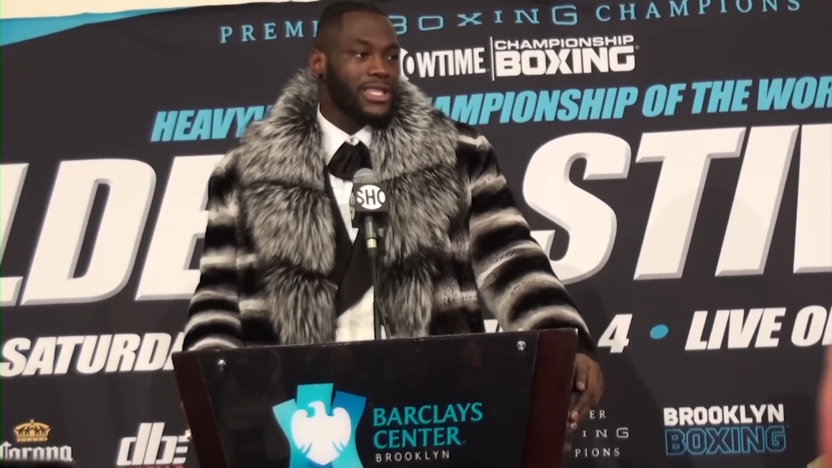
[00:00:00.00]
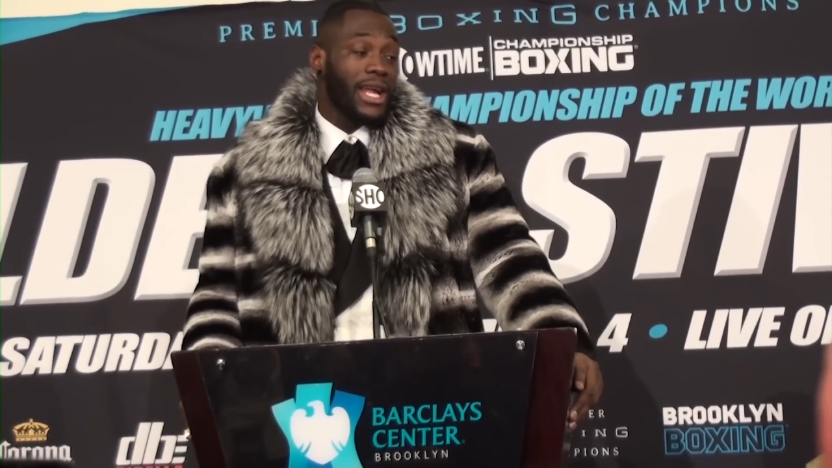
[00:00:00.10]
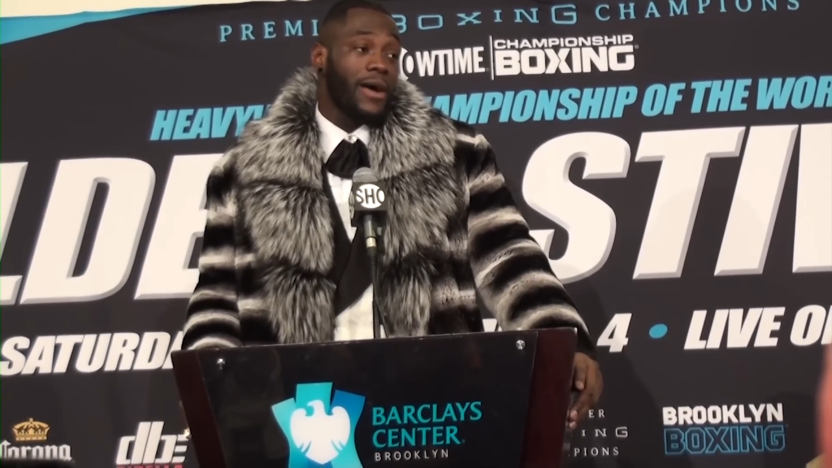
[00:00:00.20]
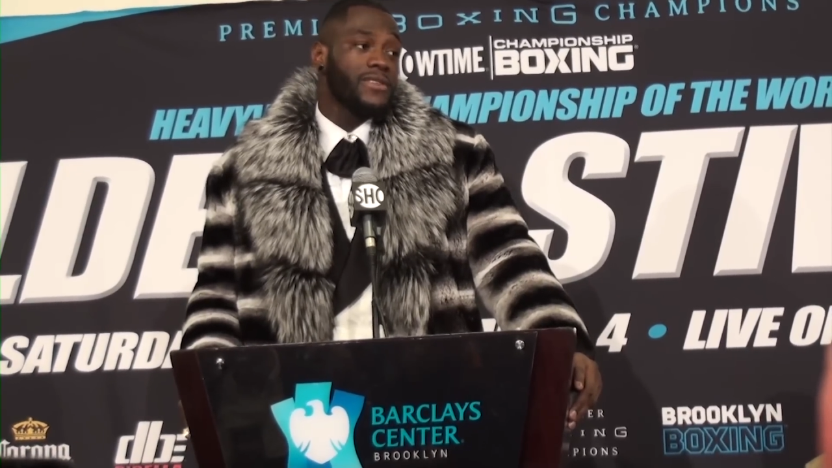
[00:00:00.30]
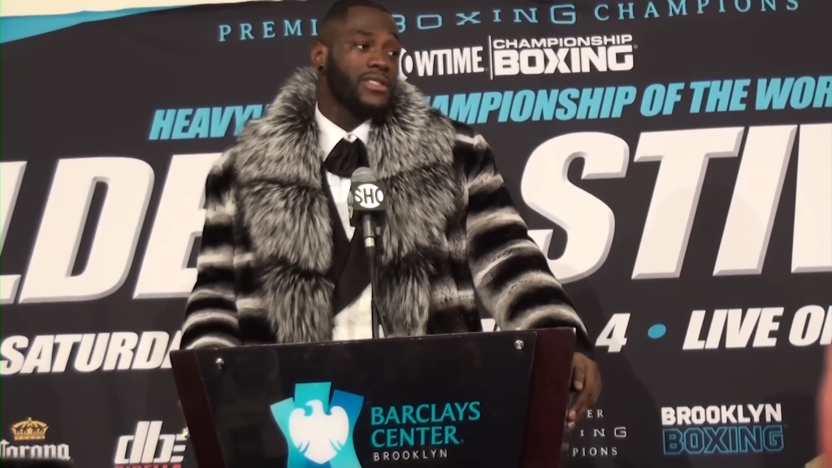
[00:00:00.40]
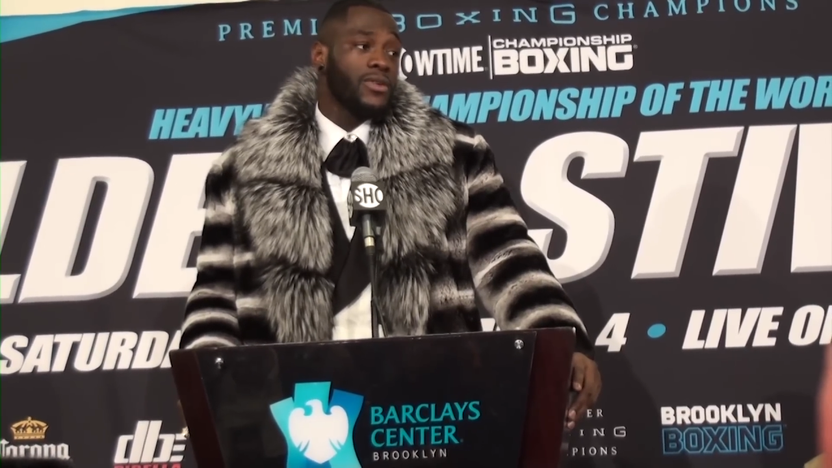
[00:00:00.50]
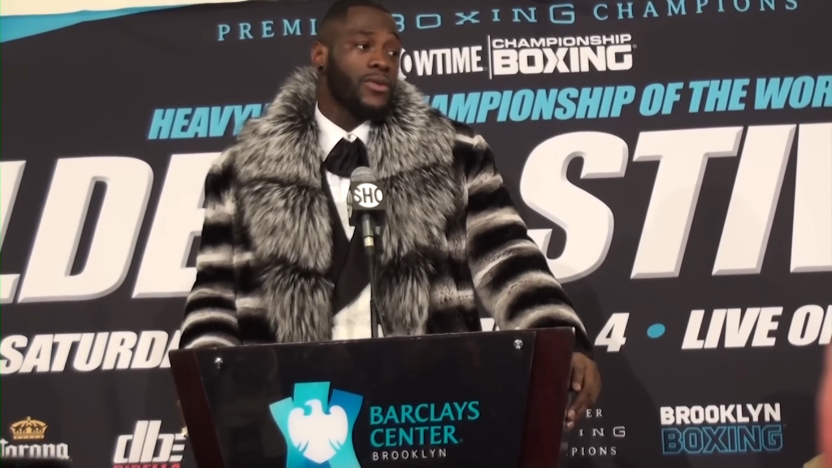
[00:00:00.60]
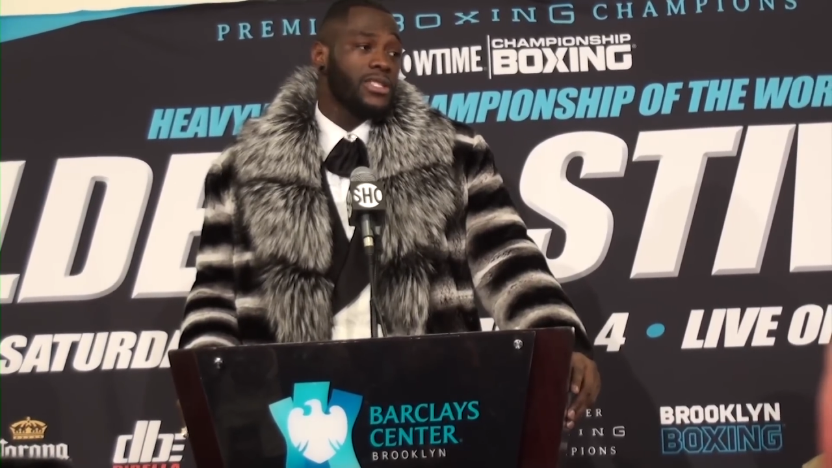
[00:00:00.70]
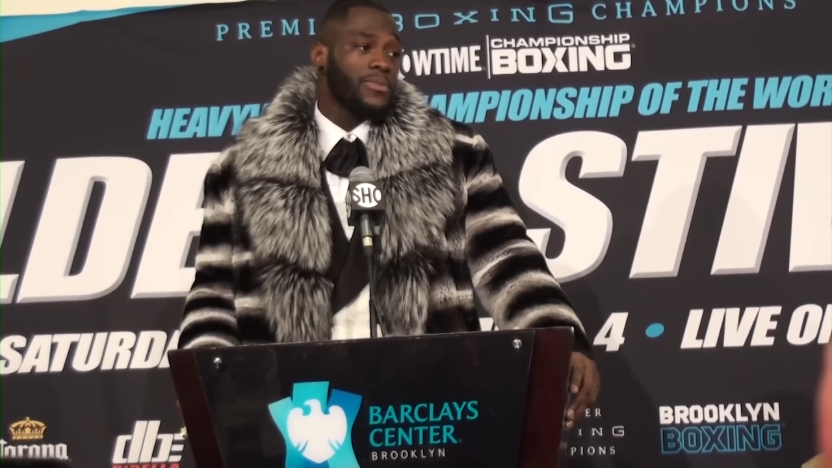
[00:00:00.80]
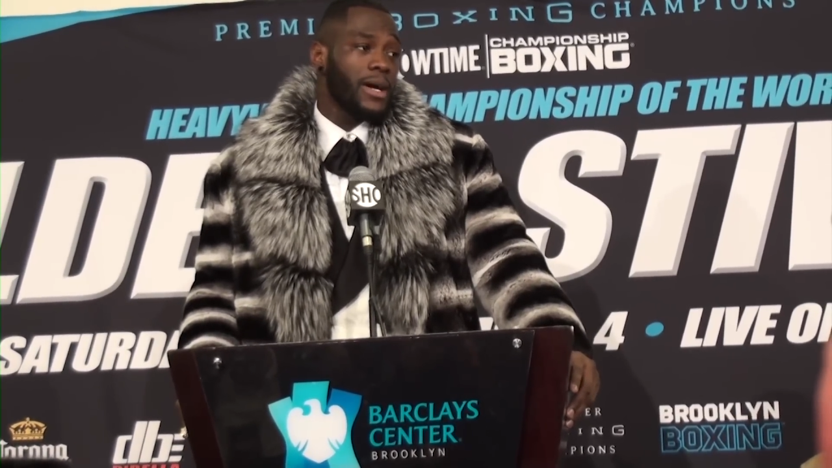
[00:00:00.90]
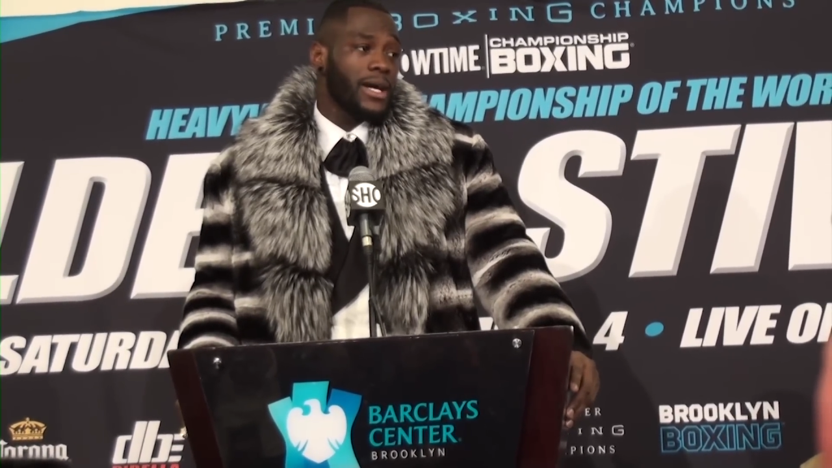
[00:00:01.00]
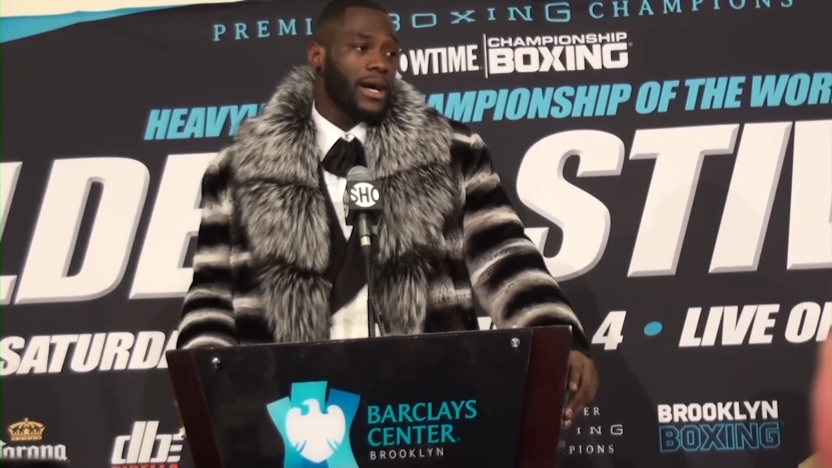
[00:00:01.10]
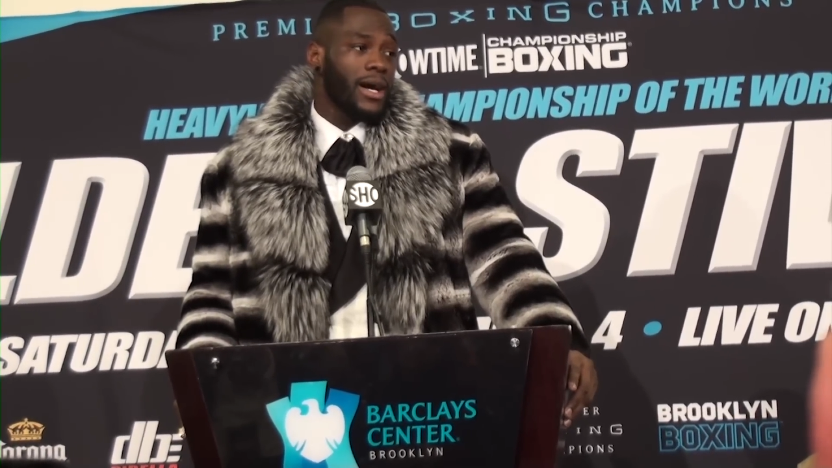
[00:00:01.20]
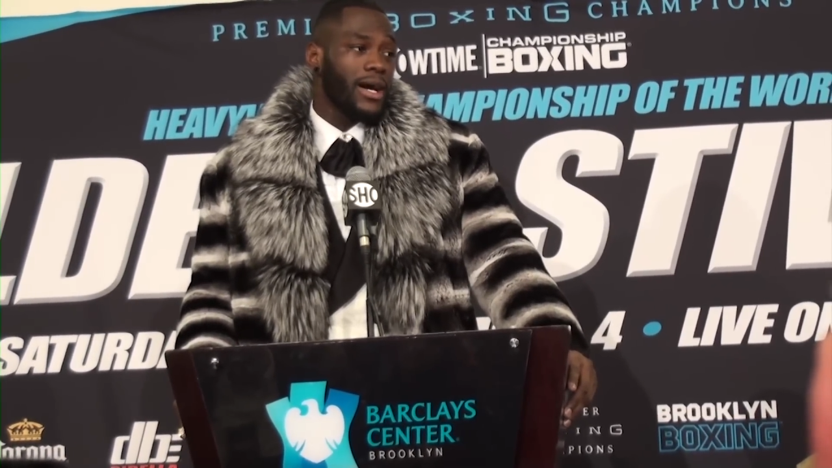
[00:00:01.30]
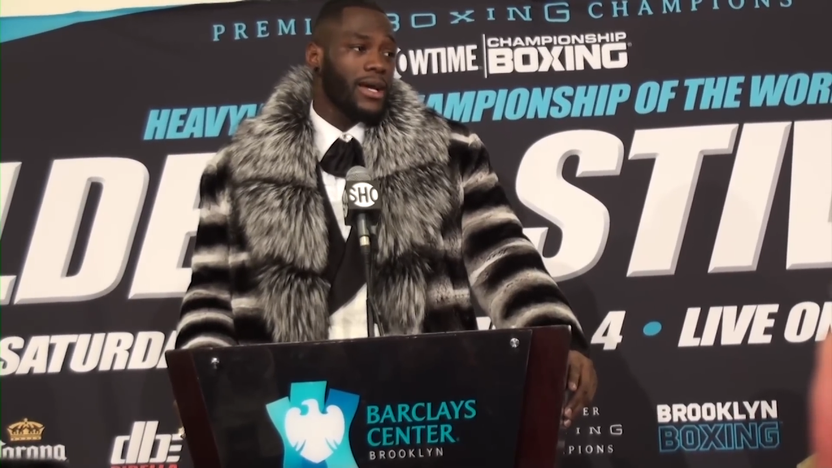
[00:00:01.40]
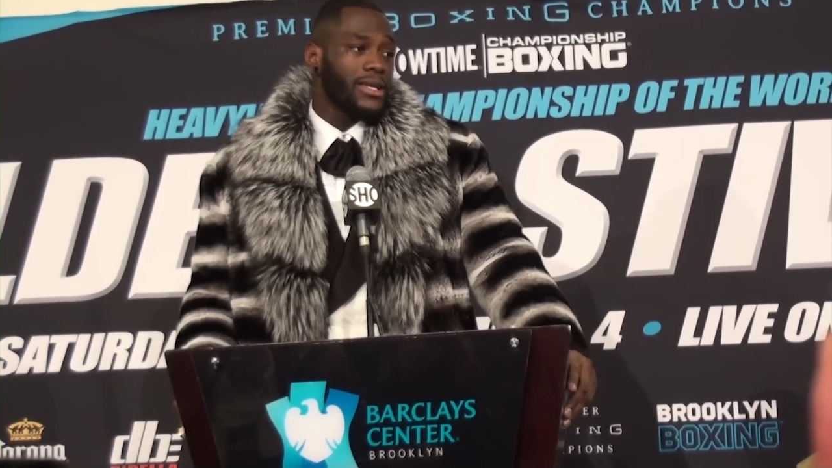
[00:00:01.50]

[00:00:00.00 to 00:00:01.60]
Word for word: said I was anointed by God.